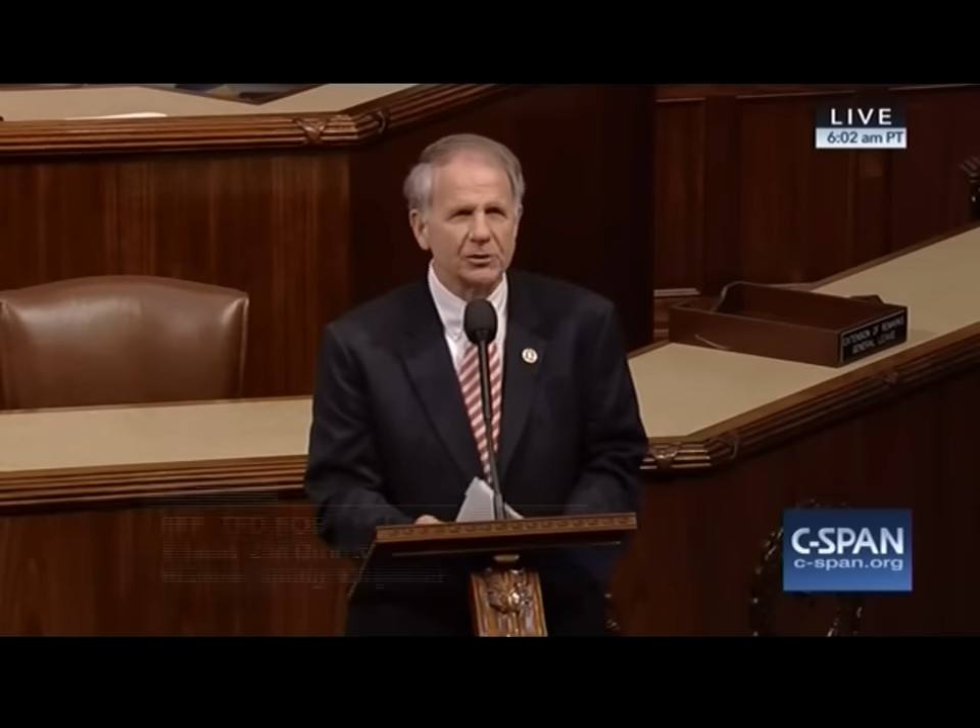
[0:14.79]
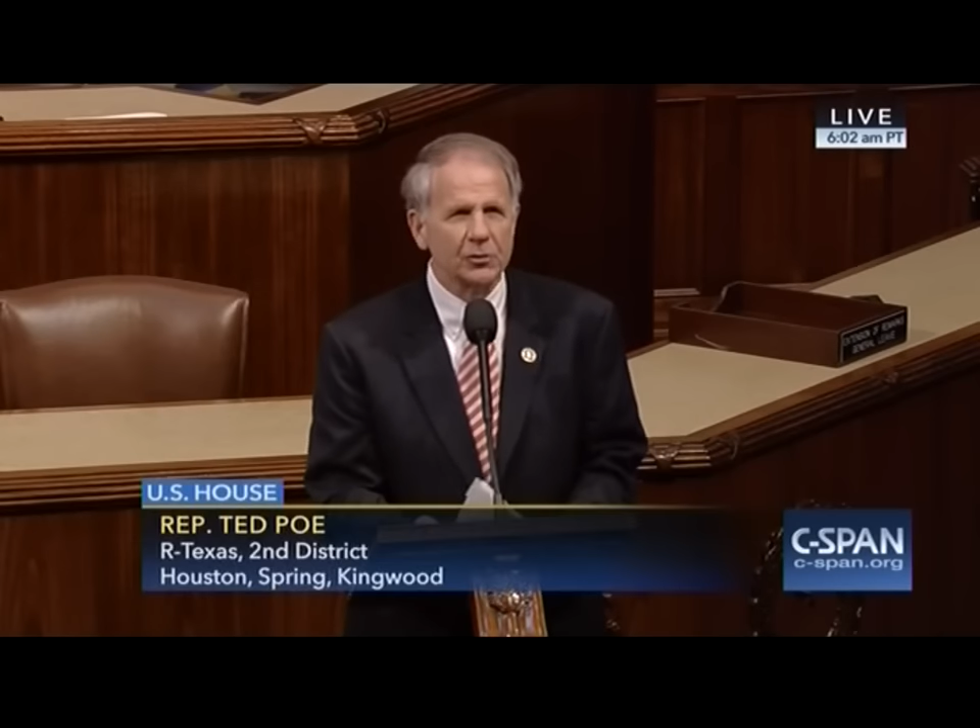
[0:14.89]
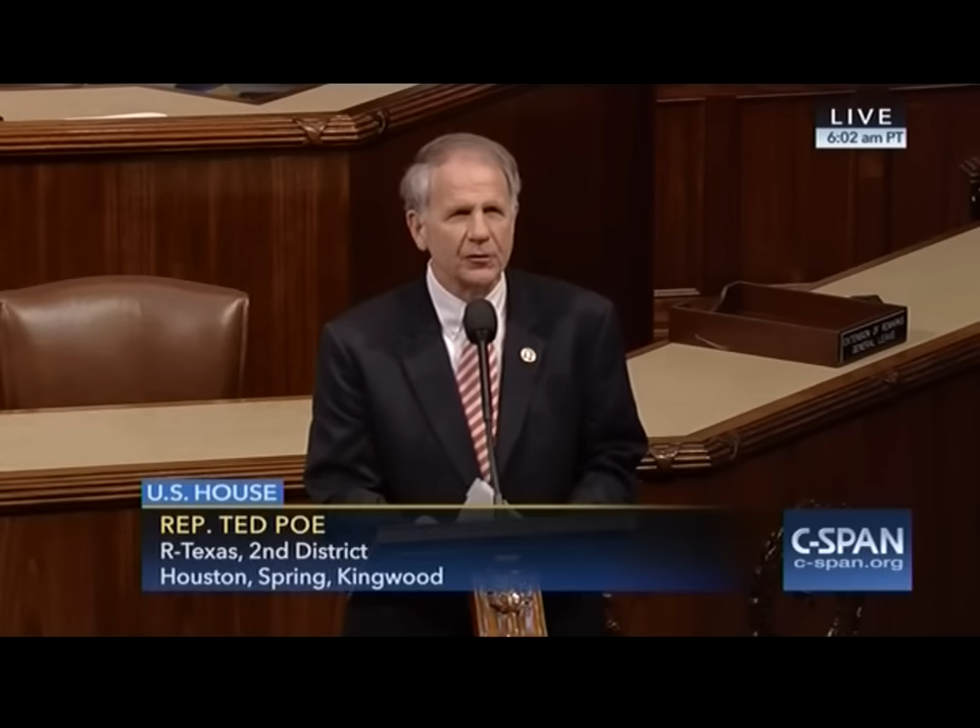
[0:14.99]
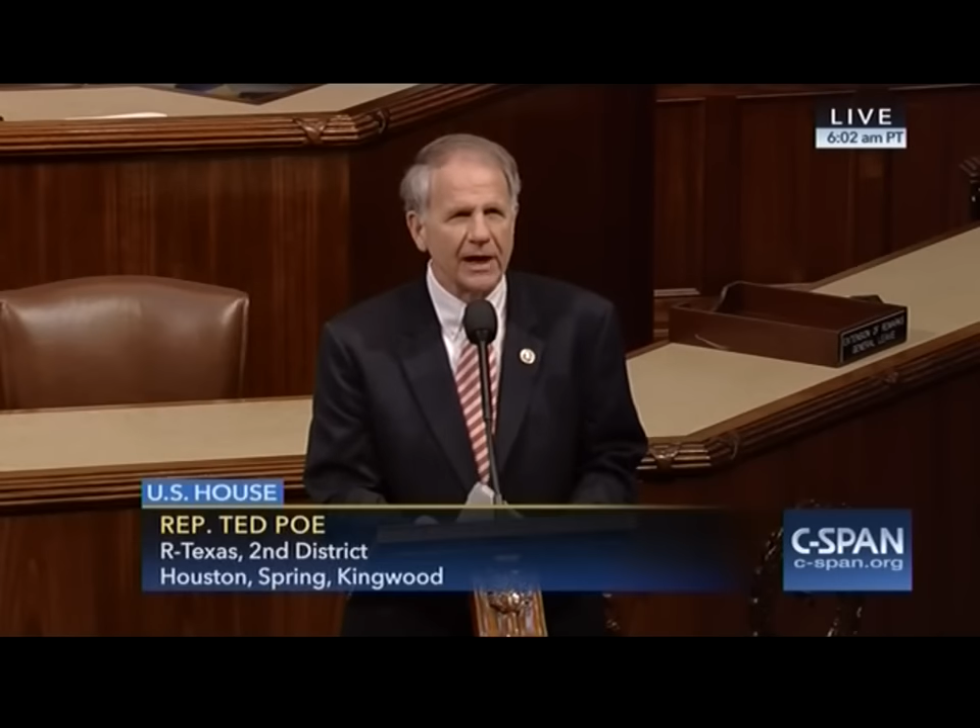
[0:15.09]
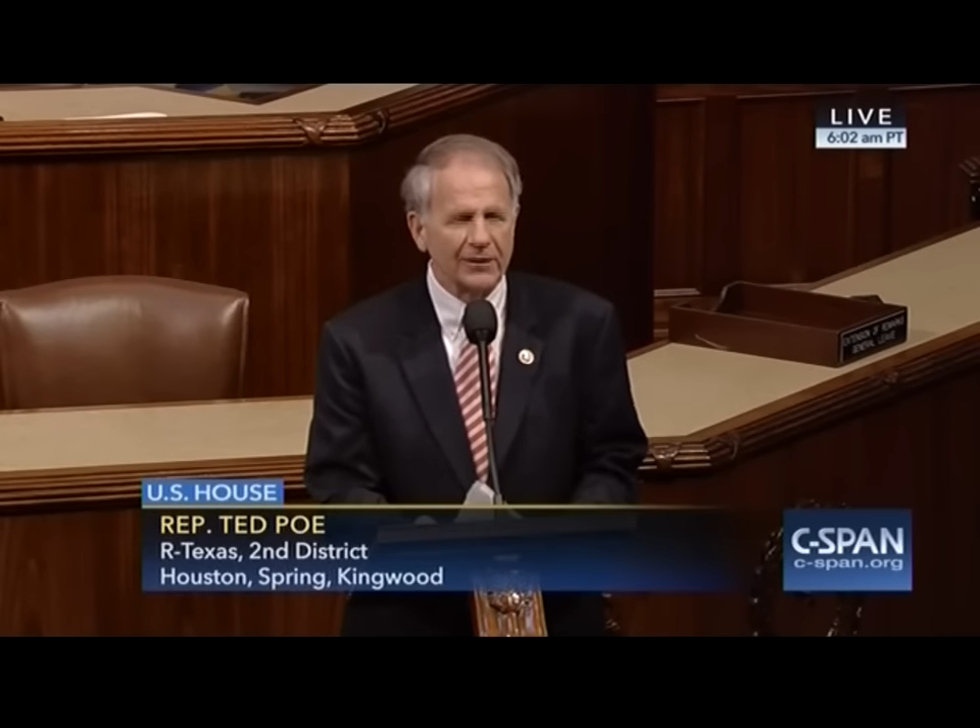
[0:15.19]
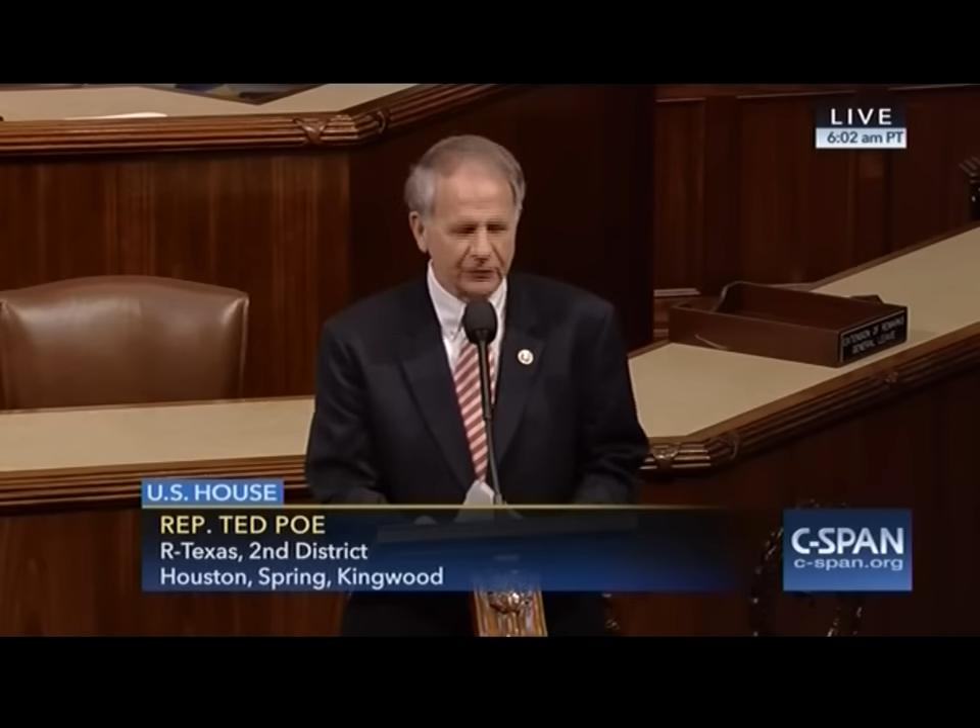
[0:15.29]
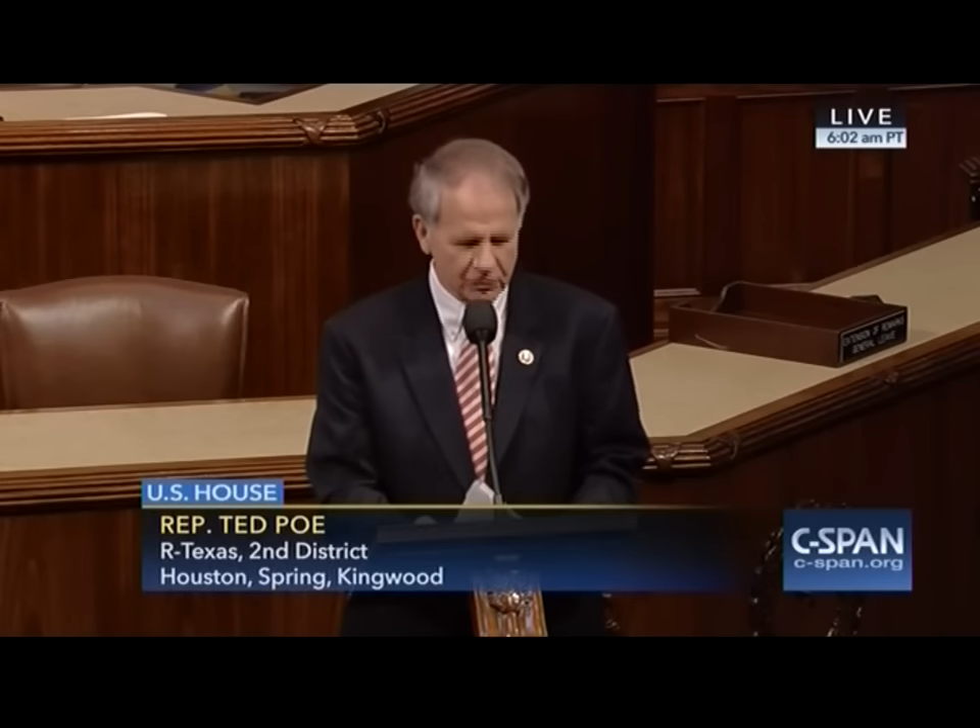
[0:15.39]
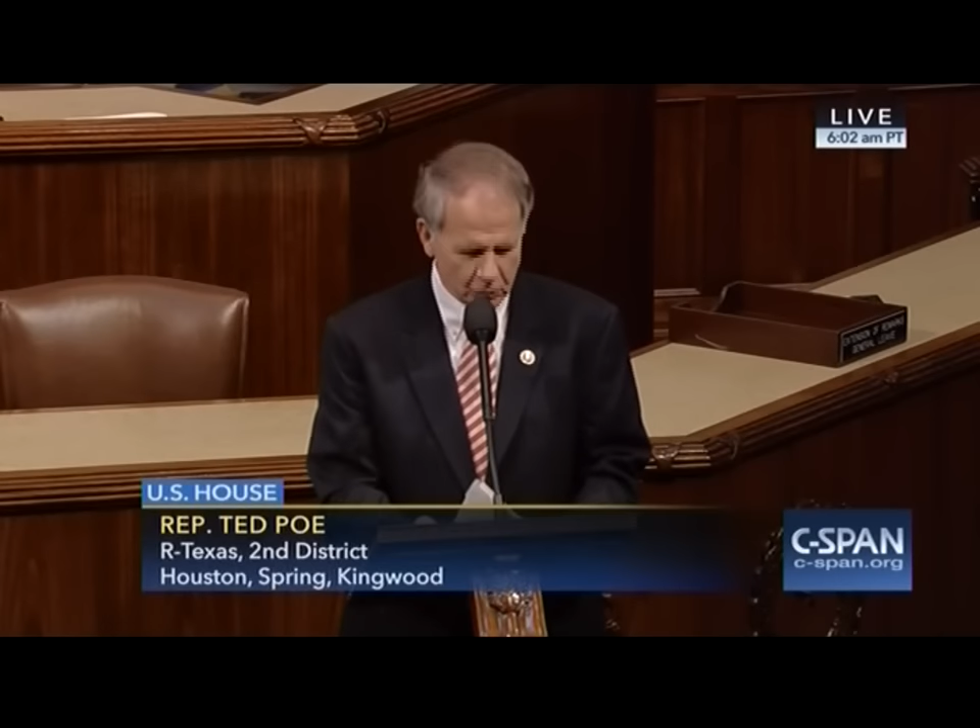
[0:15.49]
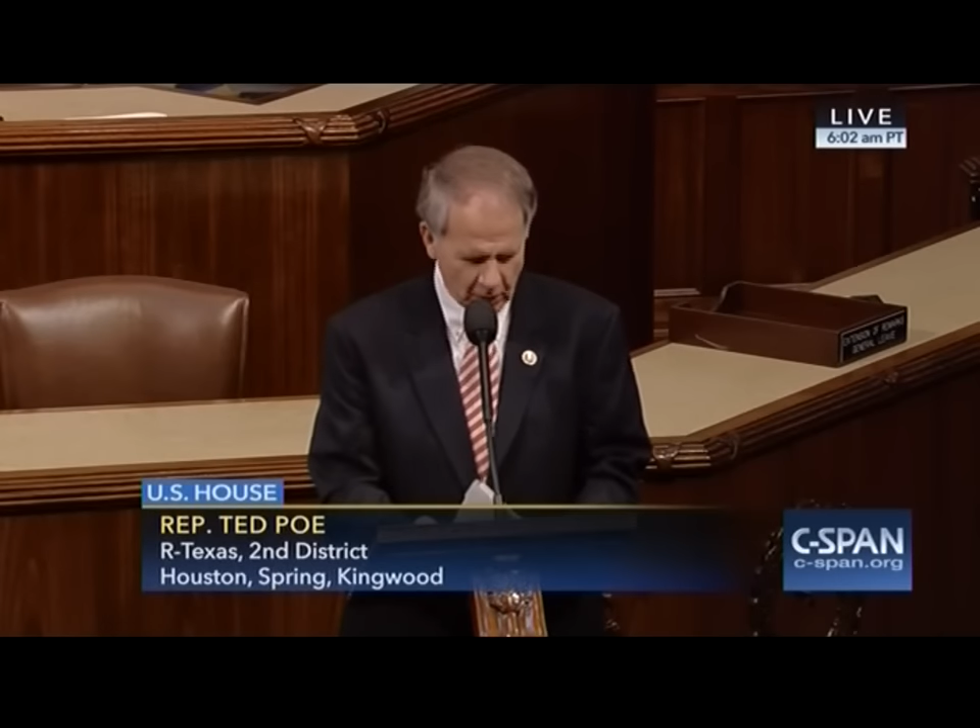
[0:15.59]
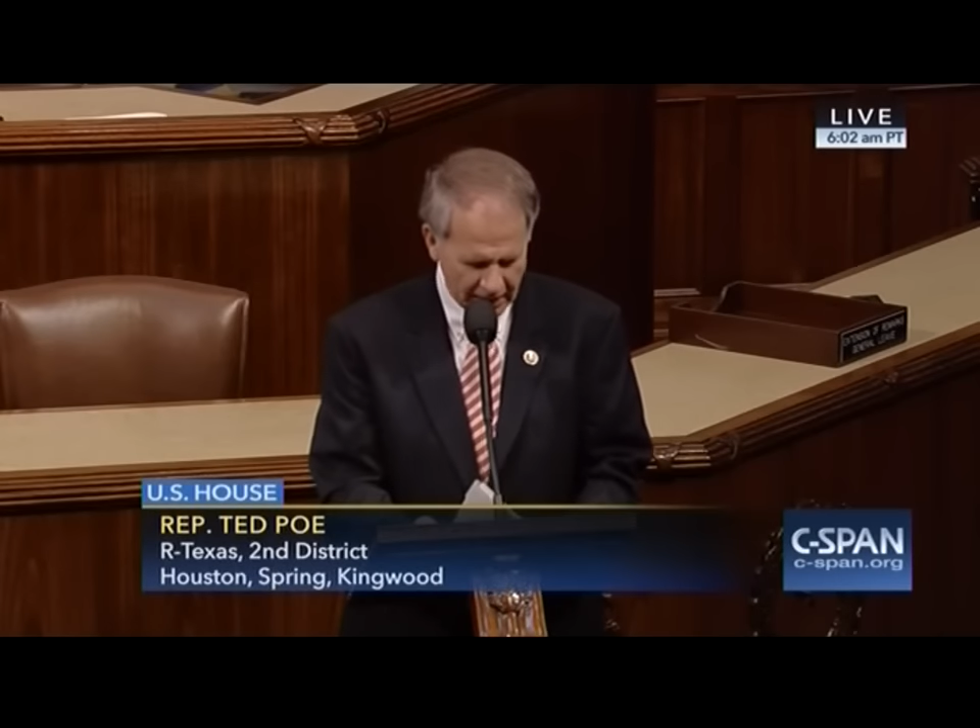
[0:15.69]

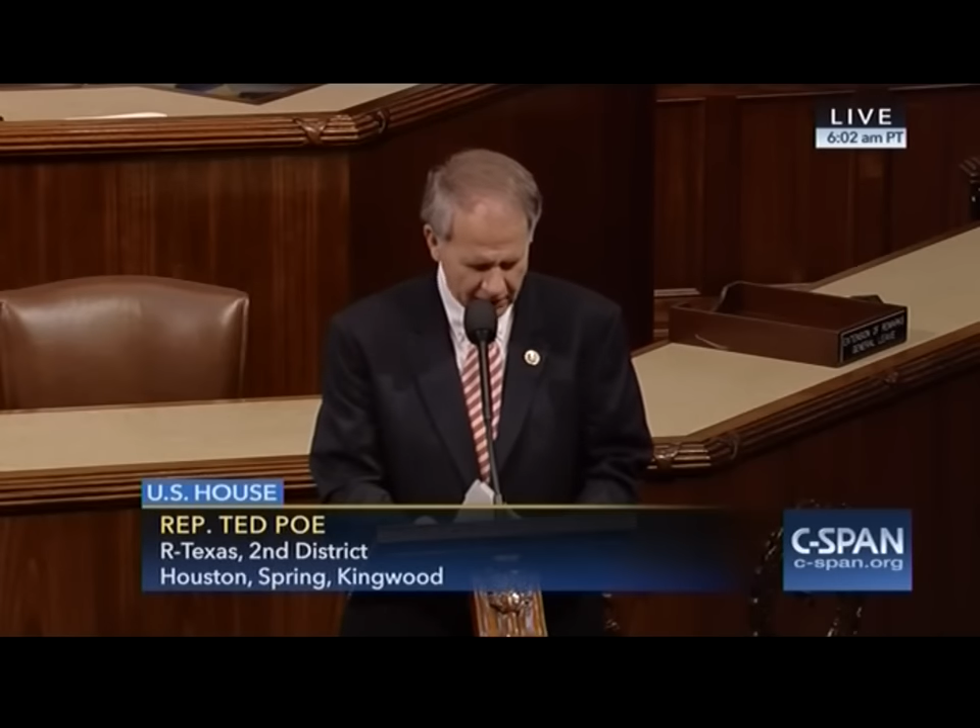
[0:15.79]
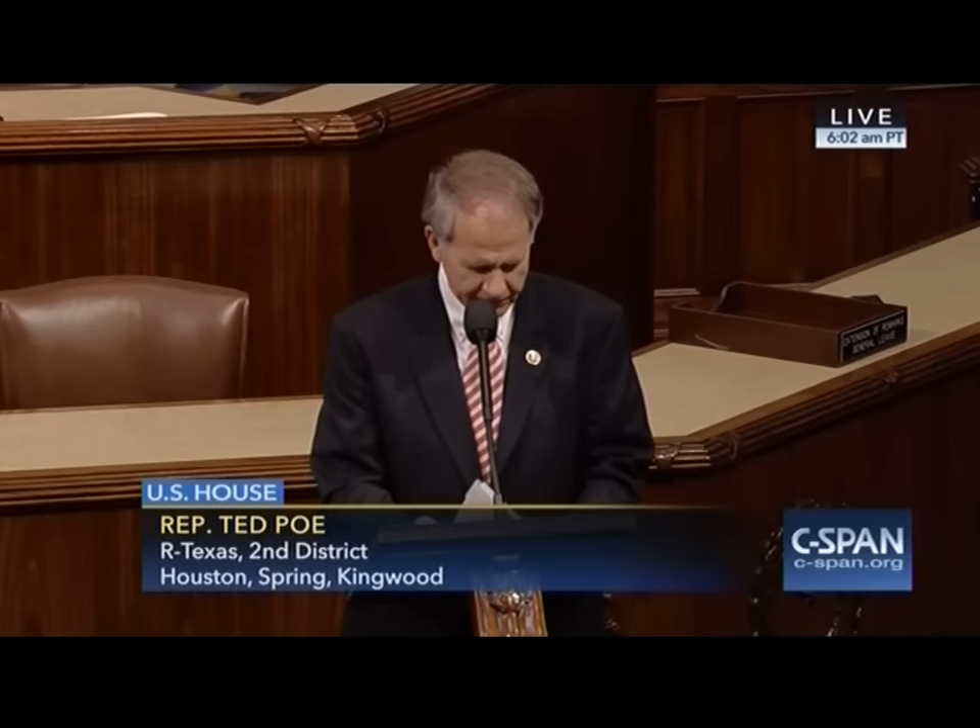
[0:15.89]
2012.